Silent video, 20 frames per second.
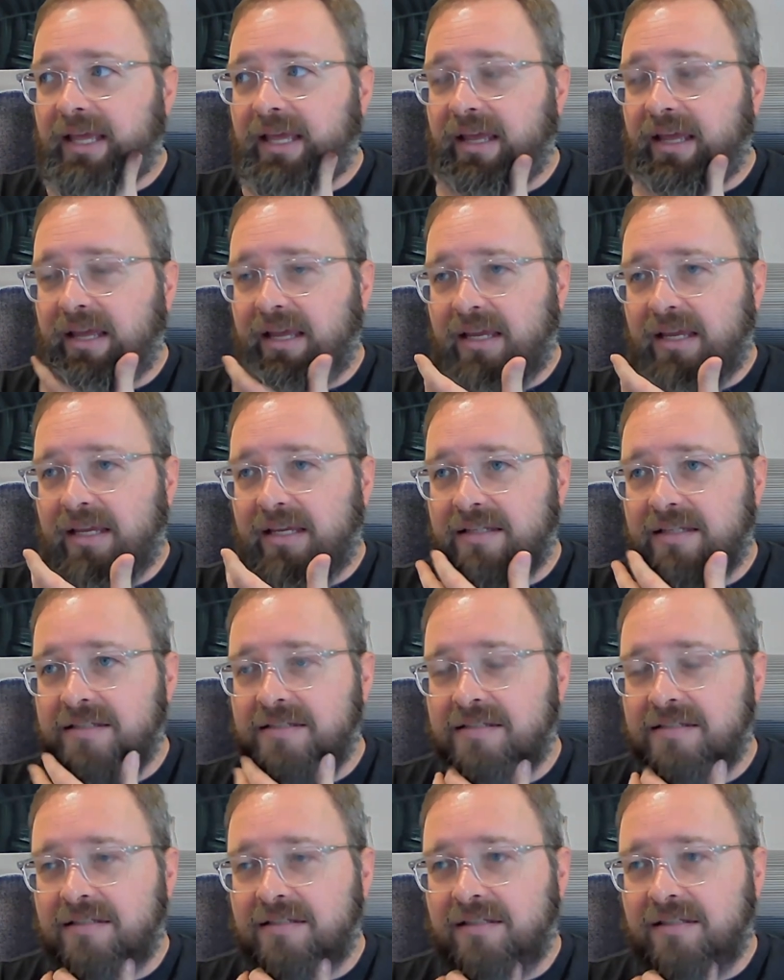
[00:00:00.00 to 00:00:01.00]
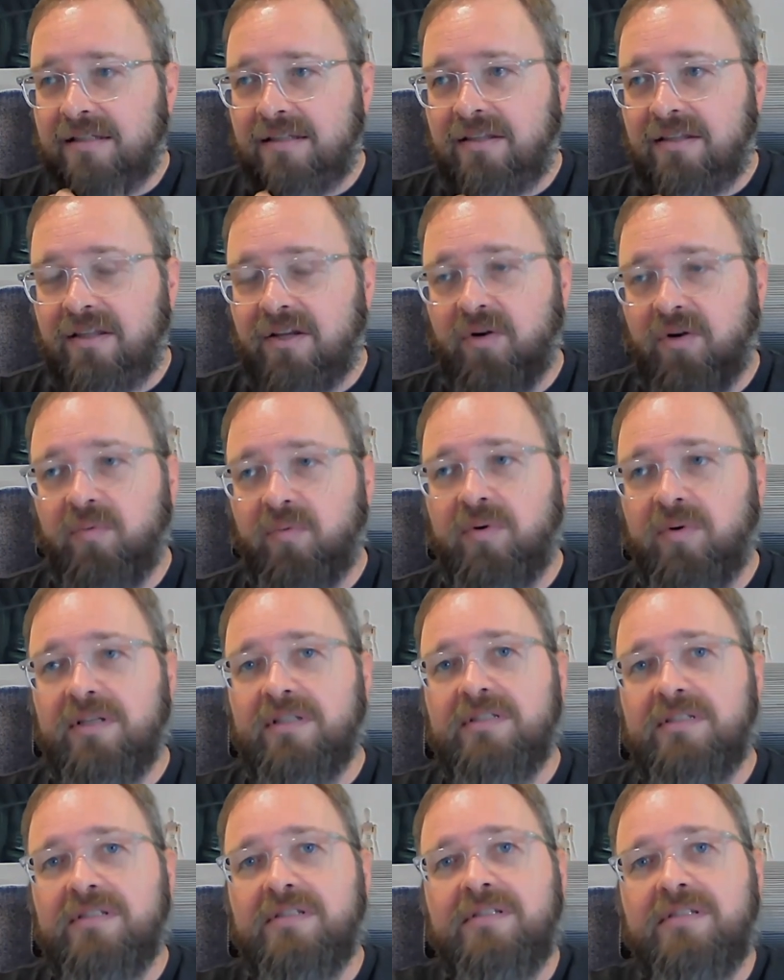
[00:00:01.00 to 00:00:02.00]
And uh, there
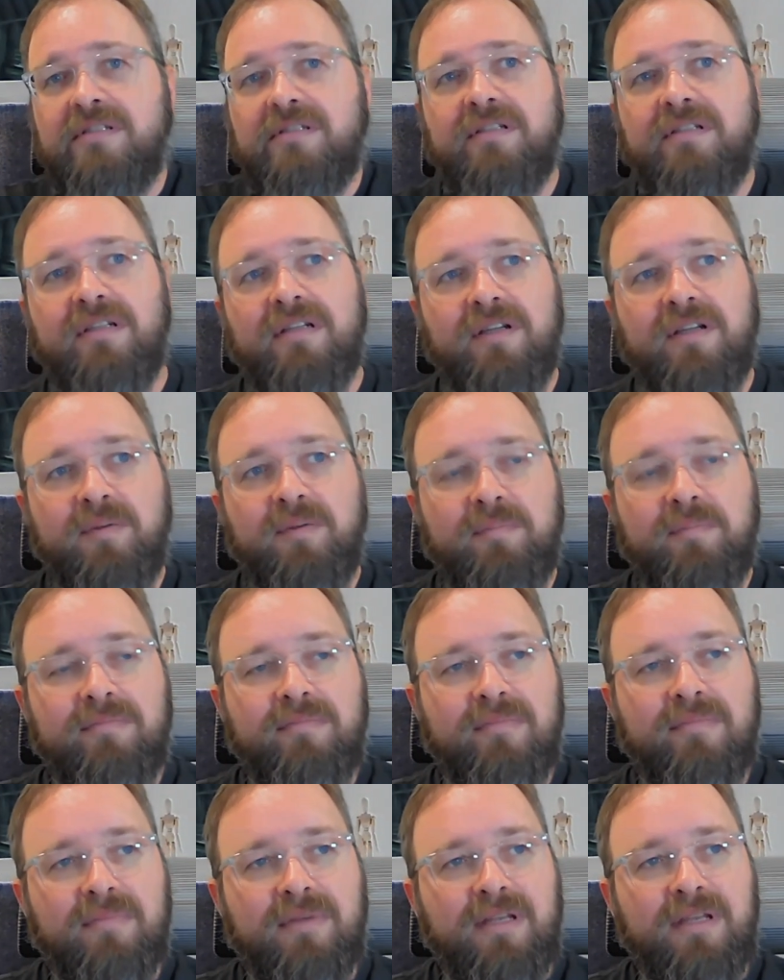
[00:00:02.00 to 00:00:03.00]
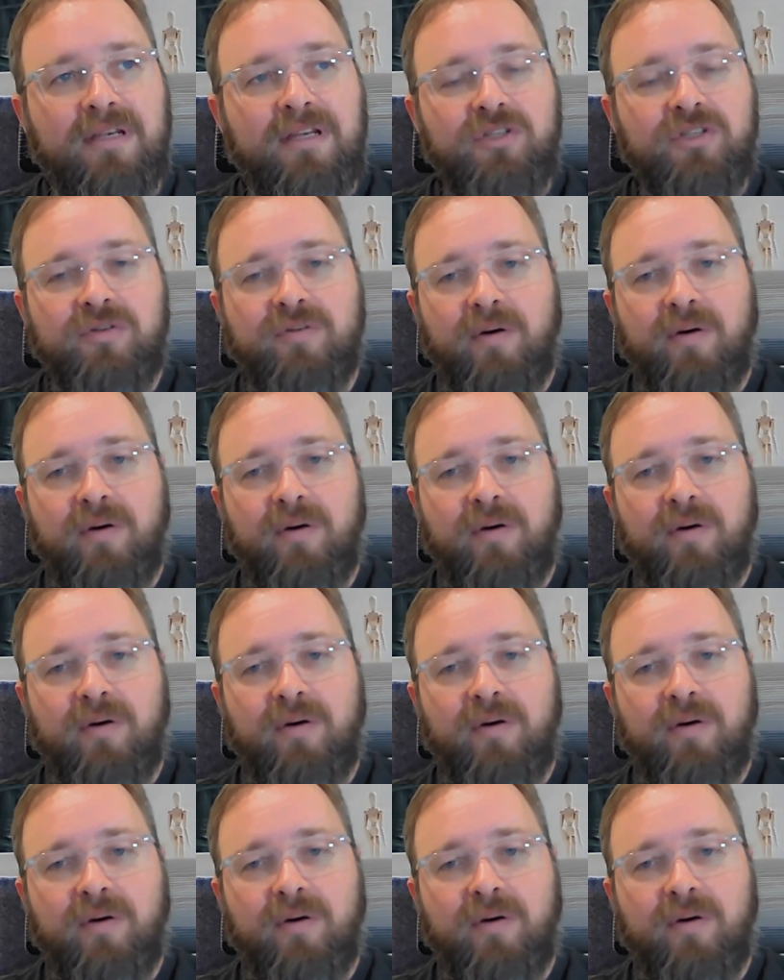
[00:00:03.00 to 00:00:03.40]
was um, an issue.